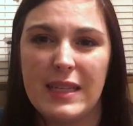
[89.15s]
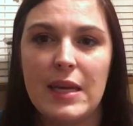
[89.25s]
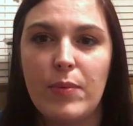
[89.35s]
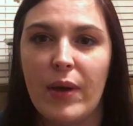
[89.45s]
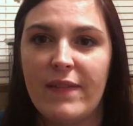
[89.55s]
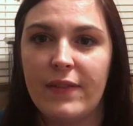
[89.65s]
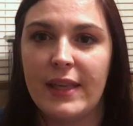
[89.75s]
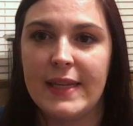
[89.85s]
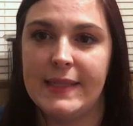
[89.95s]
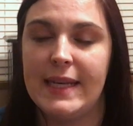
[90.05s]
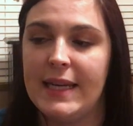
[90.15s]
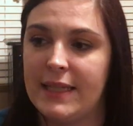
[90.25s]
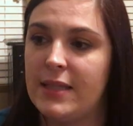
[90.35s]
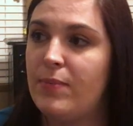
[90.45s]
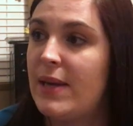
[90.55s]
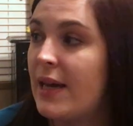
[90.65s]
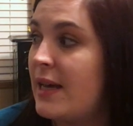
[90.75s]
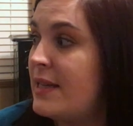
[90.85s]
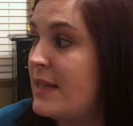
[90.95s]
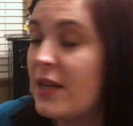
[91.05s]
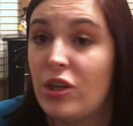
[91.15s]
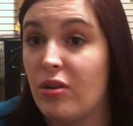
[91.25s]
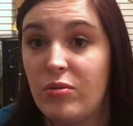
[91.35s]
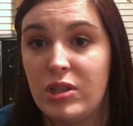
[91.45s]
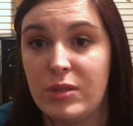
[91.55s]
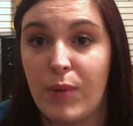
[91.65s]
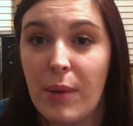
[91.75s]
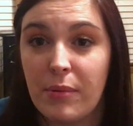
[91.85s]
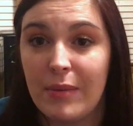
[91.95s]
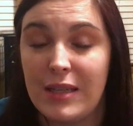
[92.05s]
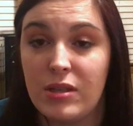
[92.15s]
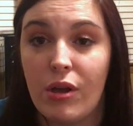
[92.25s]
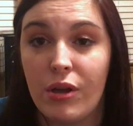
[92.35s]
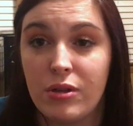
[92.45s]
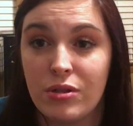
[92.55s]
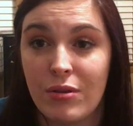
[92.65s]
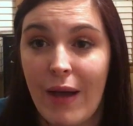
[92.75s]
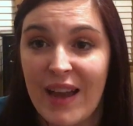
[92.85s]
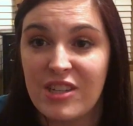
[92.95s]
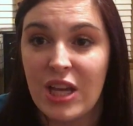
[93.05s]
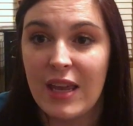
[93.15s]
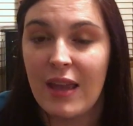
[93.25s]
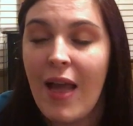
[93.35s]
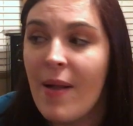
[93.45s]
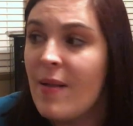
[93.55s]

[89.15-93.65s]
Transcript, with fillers: to keep away flea and ticks because you just probably saw her scratching.